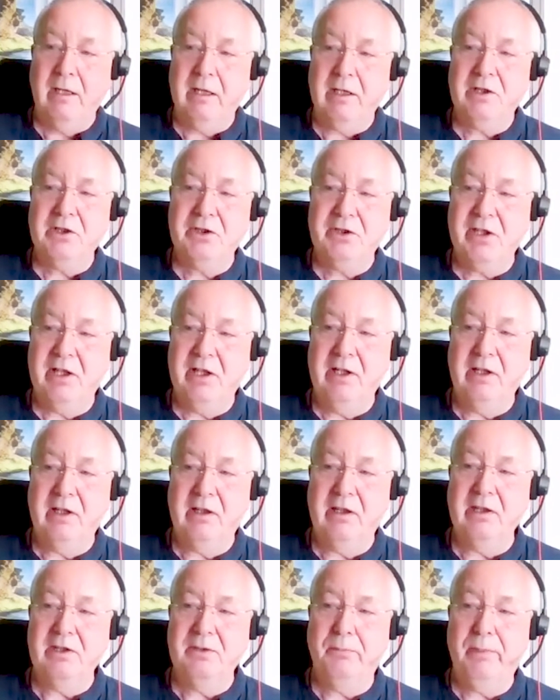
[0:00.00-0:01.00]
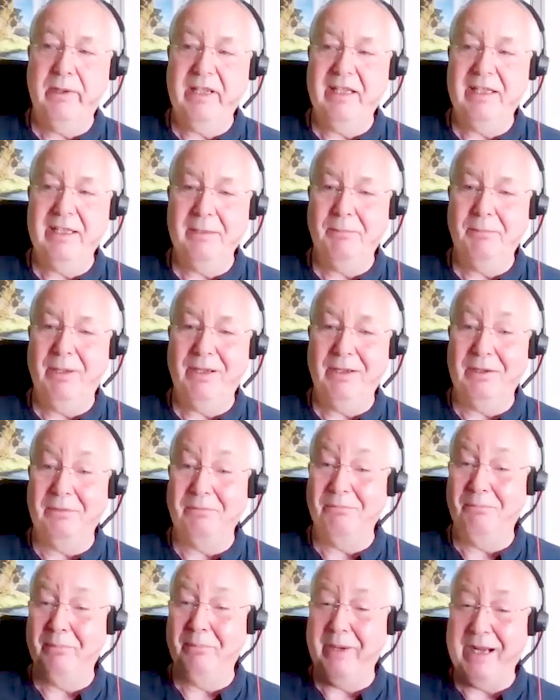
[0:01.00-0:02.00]
And like I say, there's bringing the
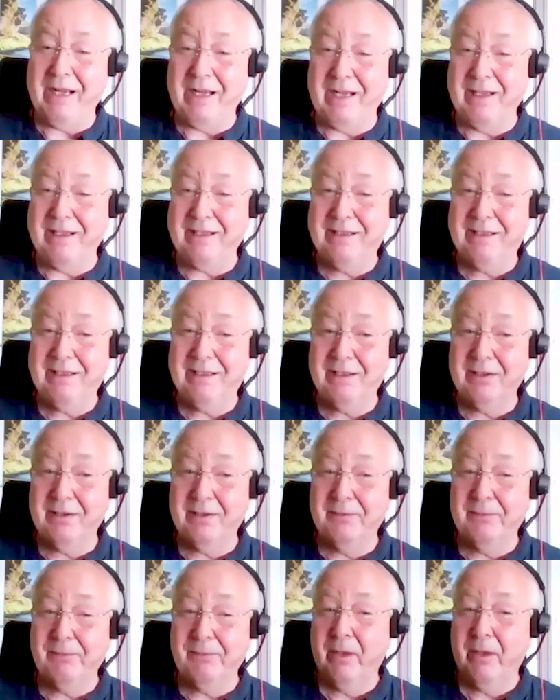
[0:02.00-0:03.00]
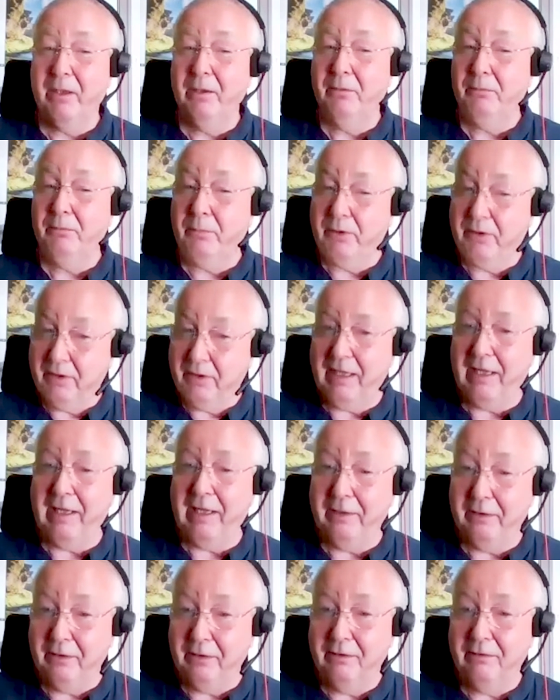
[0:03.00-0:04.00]
part back,
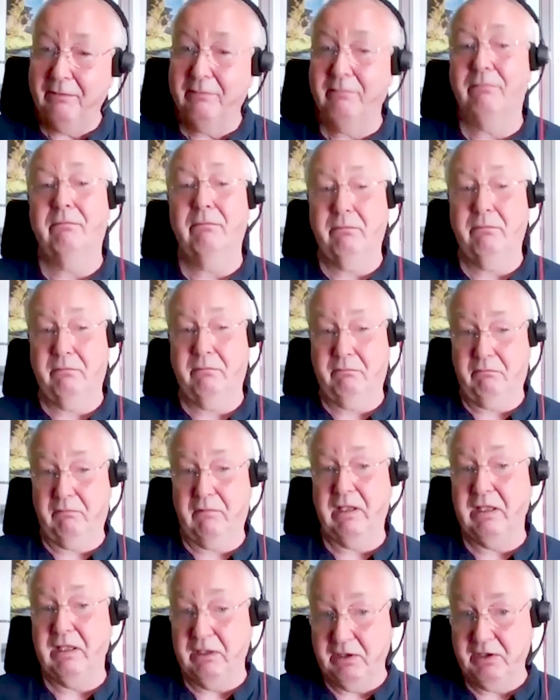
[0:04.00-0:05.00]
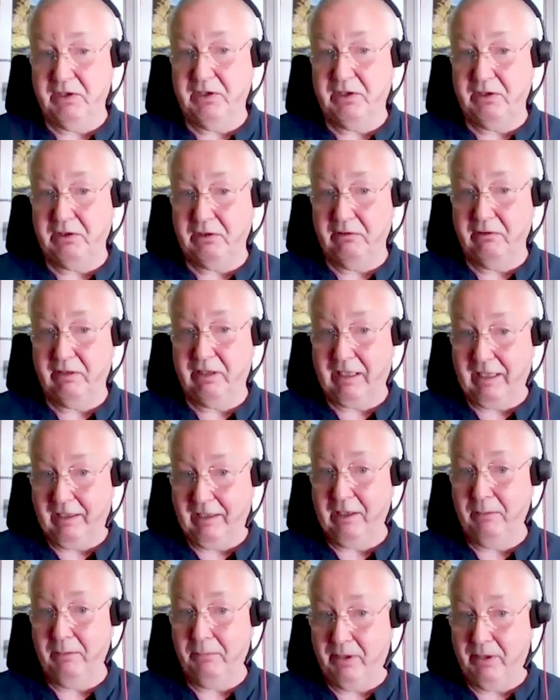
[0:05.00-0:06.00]
then there's
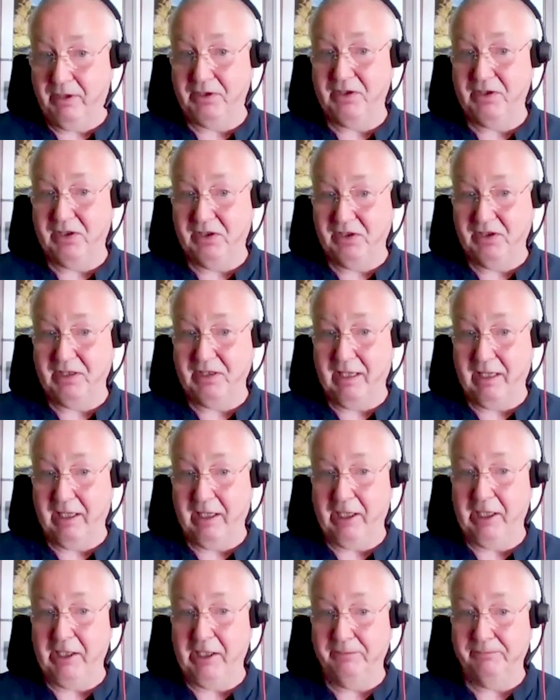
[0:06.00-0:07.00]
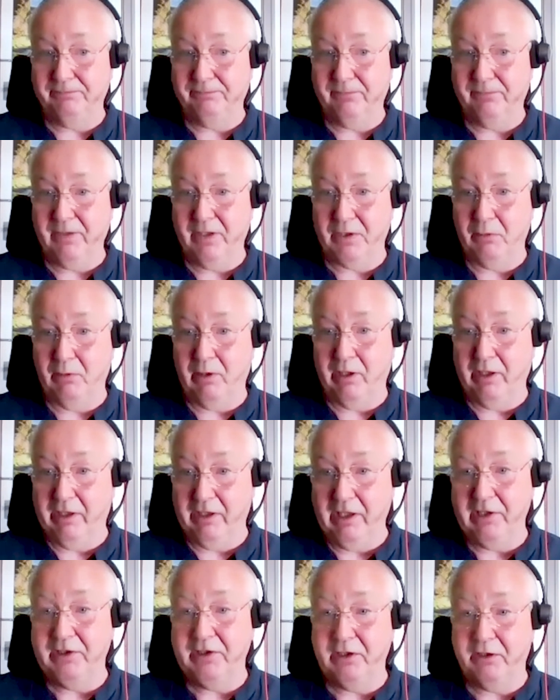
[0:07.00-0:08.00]
getting the part to stay as well
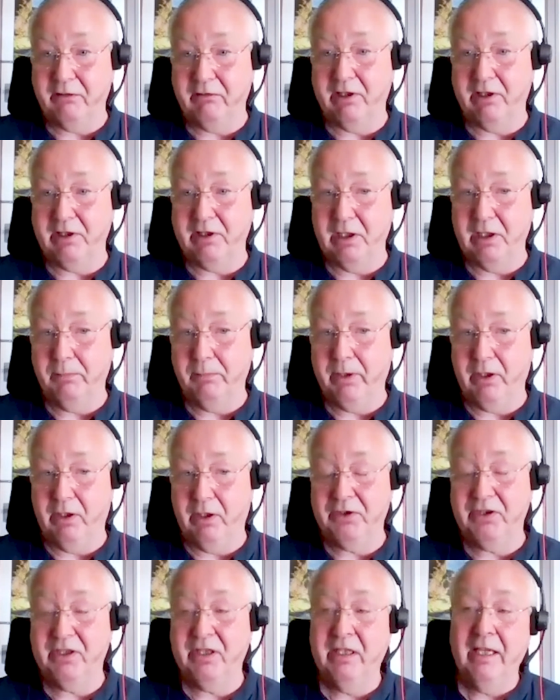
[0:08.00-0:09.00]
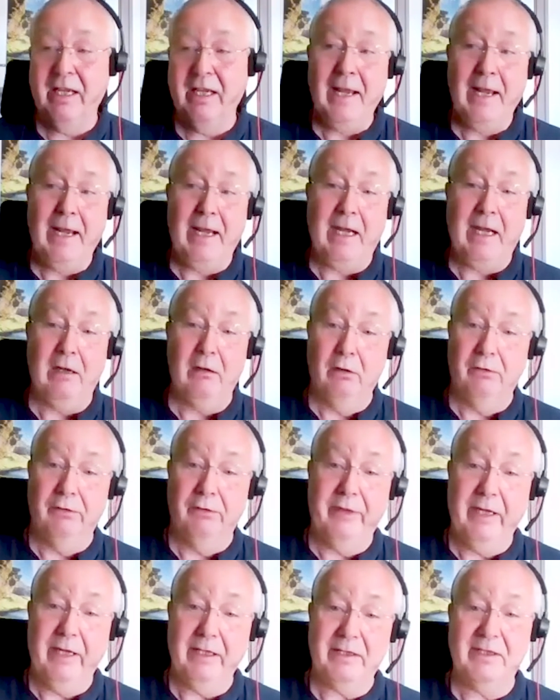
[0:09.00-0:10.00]
and integrating it. How
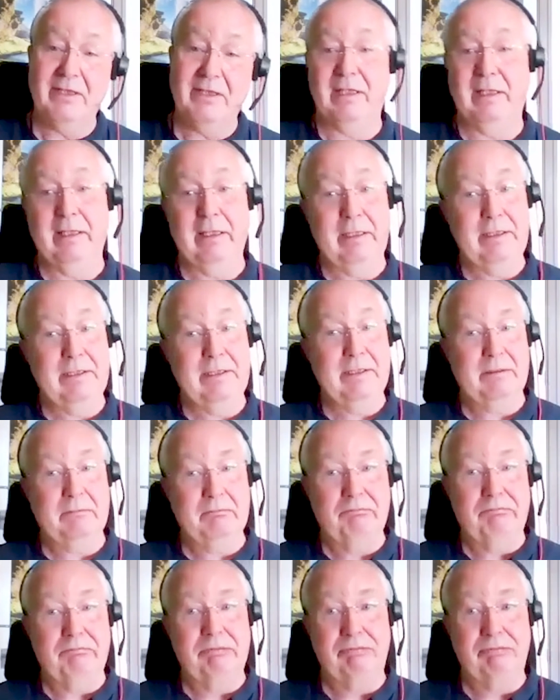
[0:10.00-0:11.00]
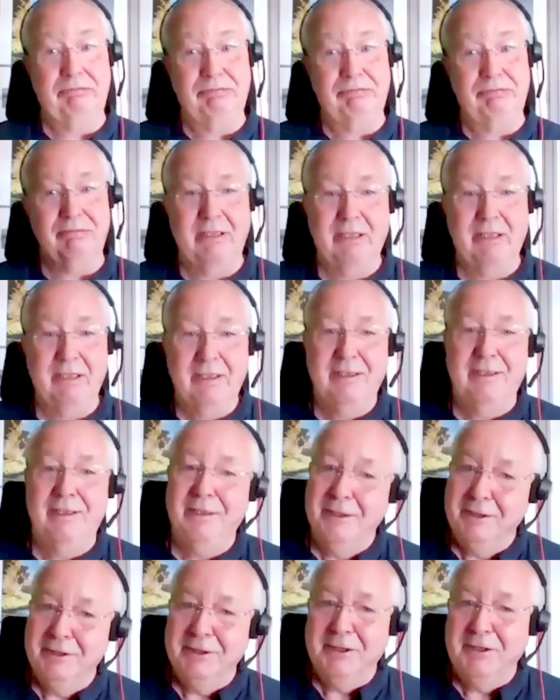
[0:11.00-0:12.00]
long that takes,
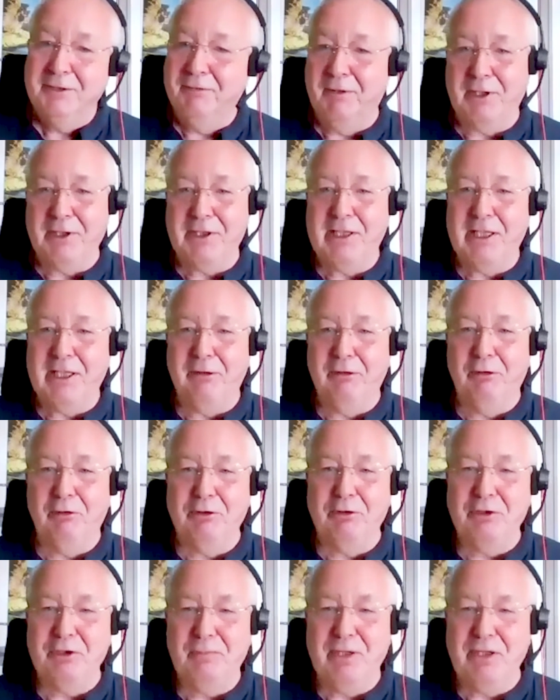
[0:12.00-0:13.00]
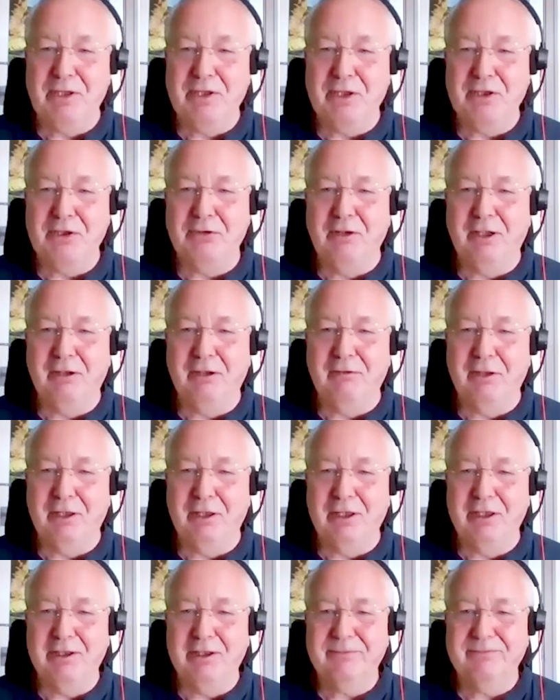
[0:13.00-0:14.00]
that's how long's a piece of string,
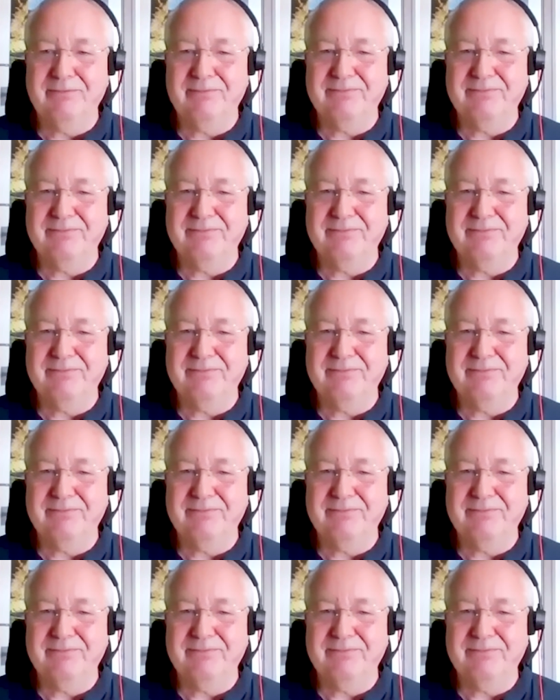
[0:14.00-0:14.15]
really.